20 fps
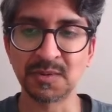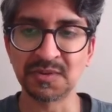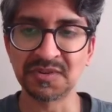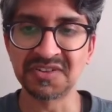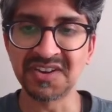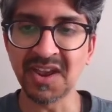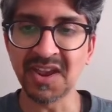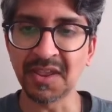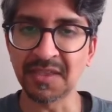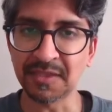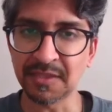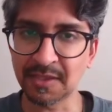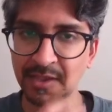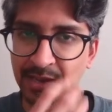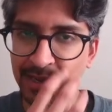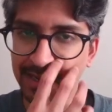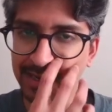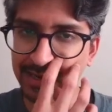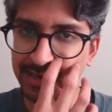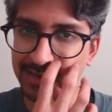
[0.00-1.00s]
Death,
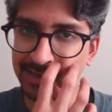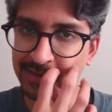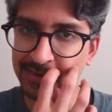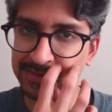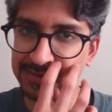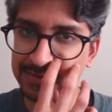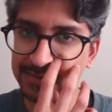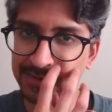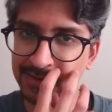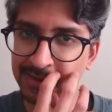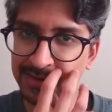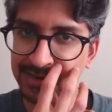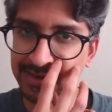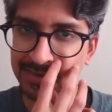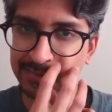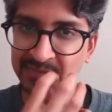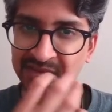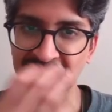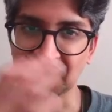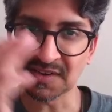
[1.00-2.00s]
I
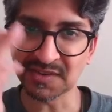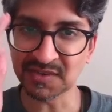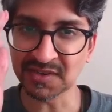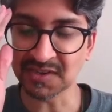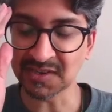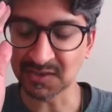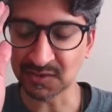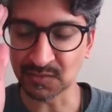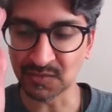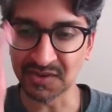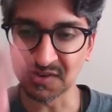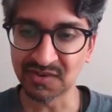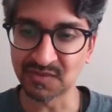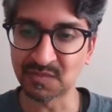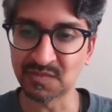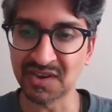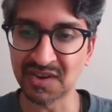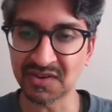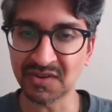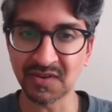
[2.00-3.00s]
am guessing, is what is
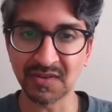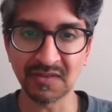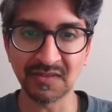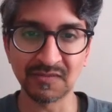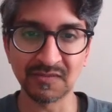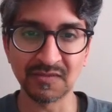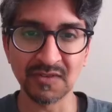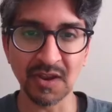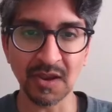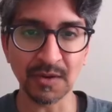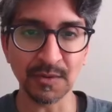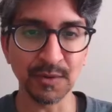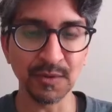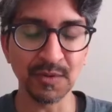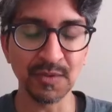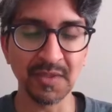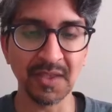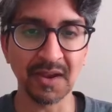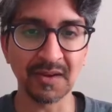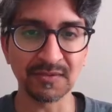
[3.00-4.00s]
meant here. I've not
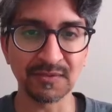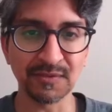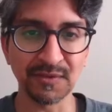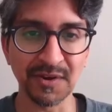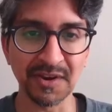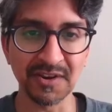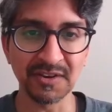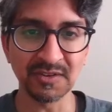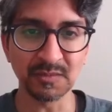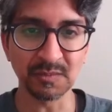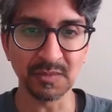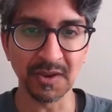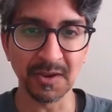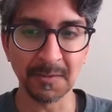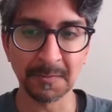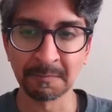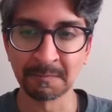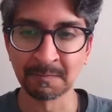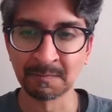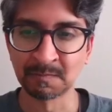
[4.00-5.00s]
heard that phrase, but
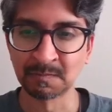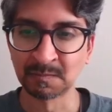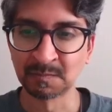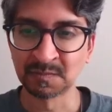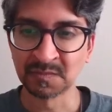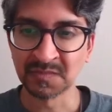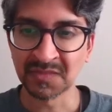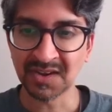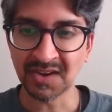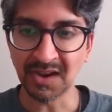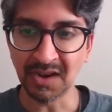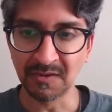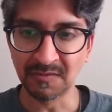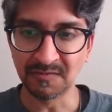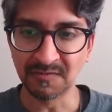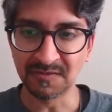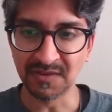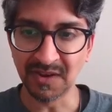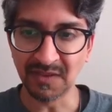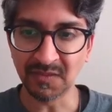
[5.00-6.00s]
it
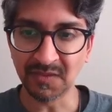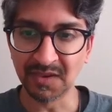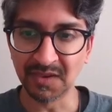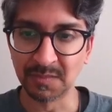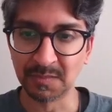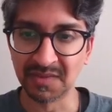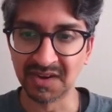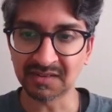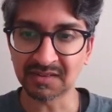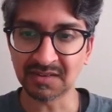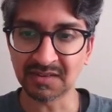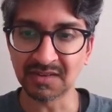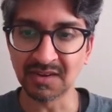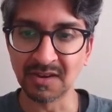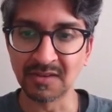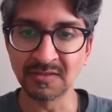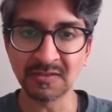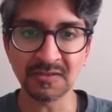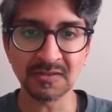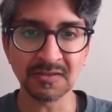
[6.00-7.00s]
fits and makes
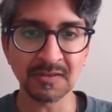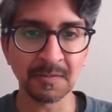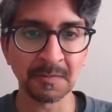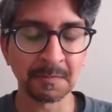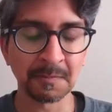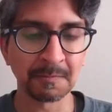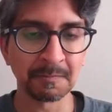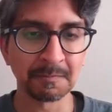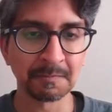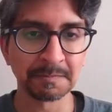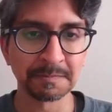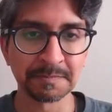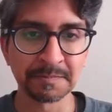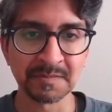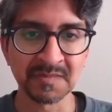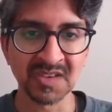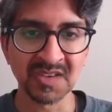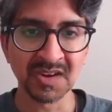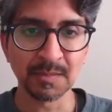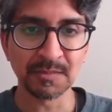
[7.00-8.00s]
sense.
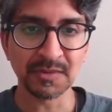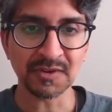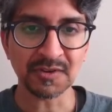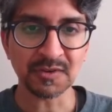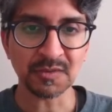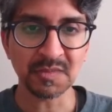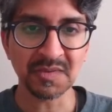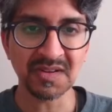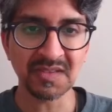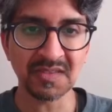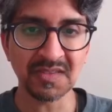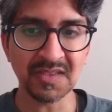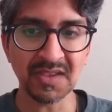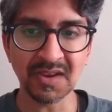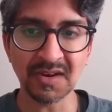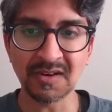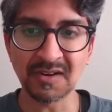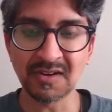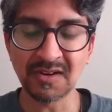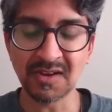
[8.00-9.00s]
Between
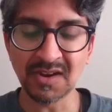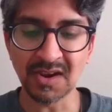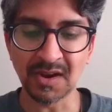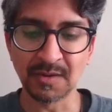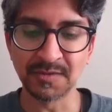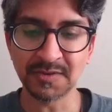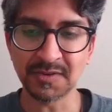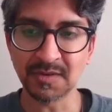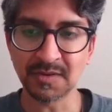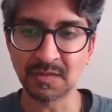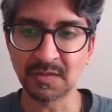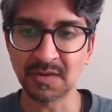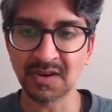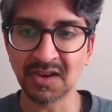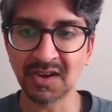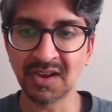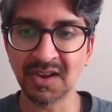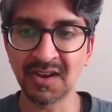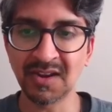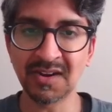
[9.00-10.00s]
then and now, so
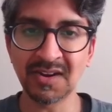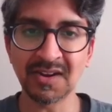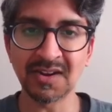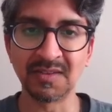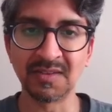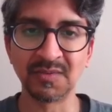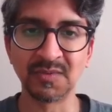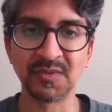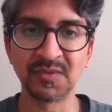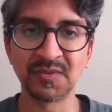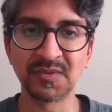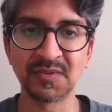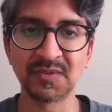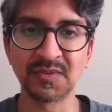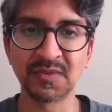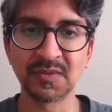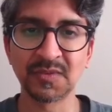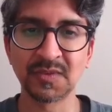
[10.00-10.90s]
hence.